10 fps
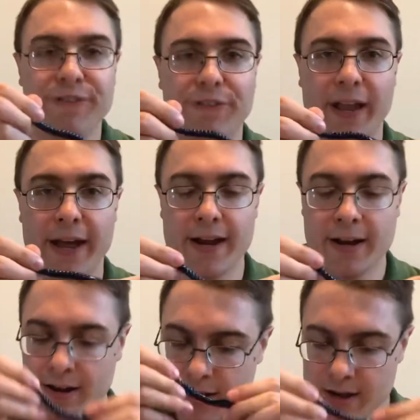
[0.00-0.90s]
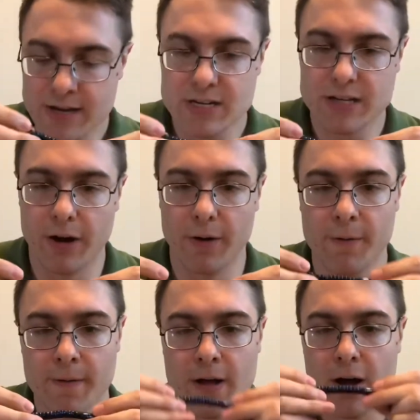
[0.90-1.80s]
flake.
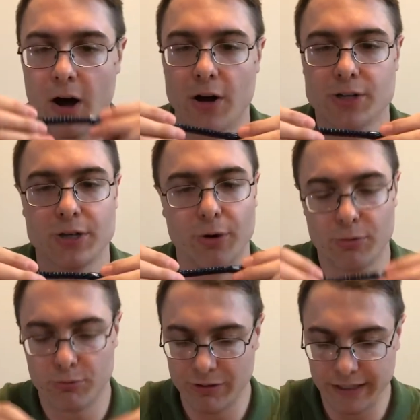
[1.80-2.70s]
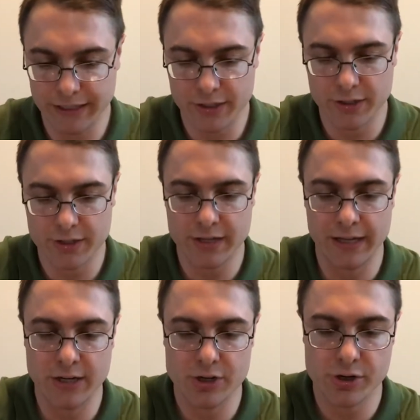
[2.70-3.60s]
So also really good
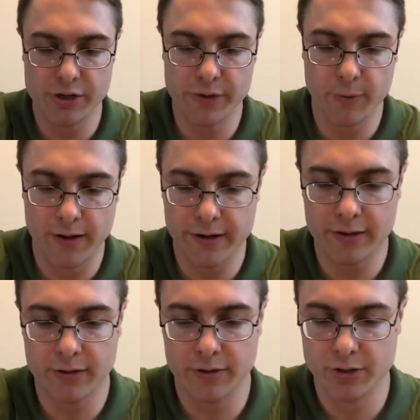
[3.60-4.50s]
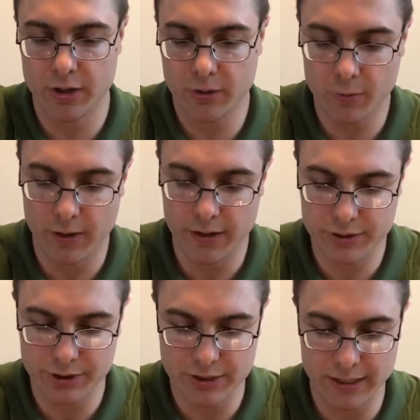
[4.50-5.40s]
in dirty water or dark water,
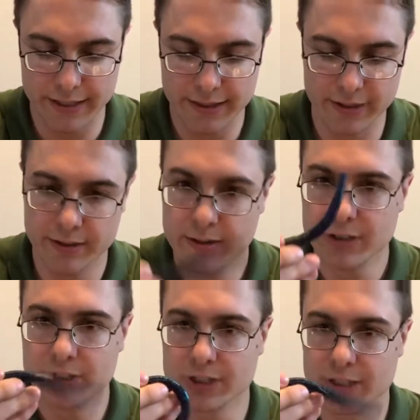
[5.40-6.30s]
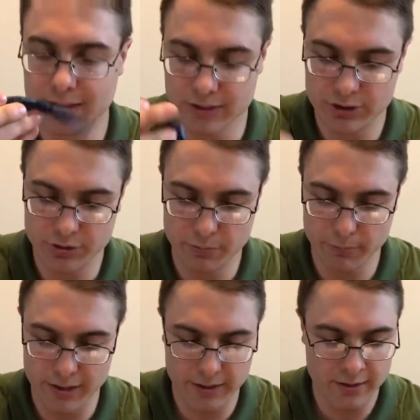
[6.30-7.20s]
just like the June
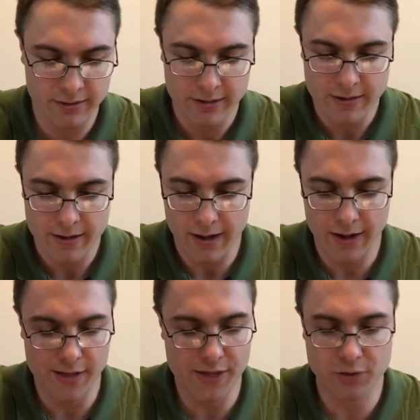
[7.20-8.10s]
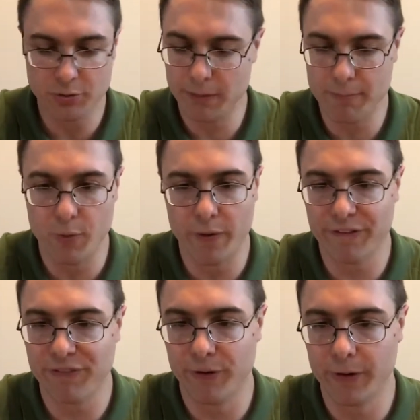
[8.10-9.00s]
bug. These would be more
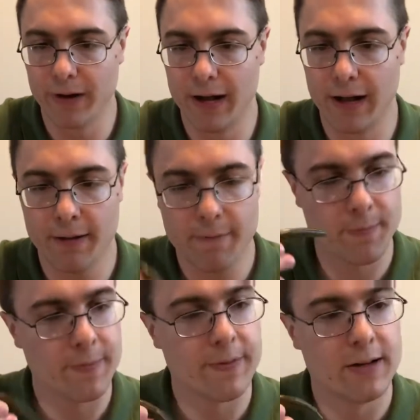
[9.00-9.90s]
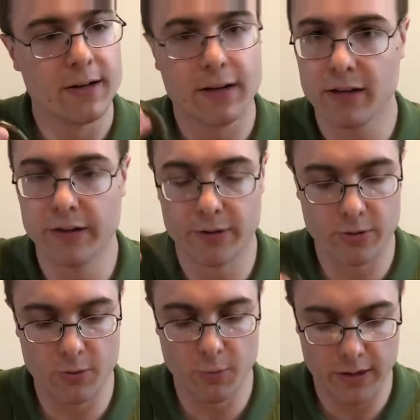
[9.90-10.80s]
for
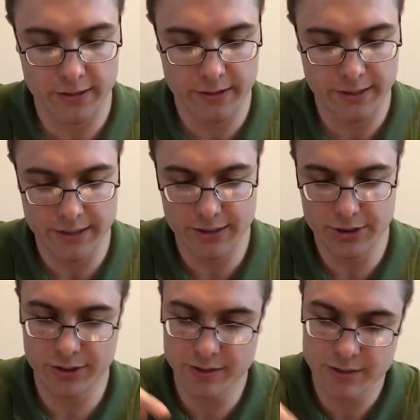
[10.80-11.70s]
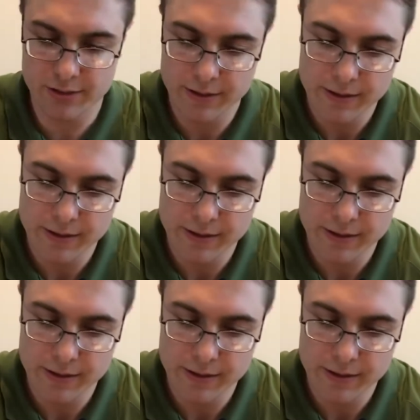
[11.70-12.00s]
clearer water conditions.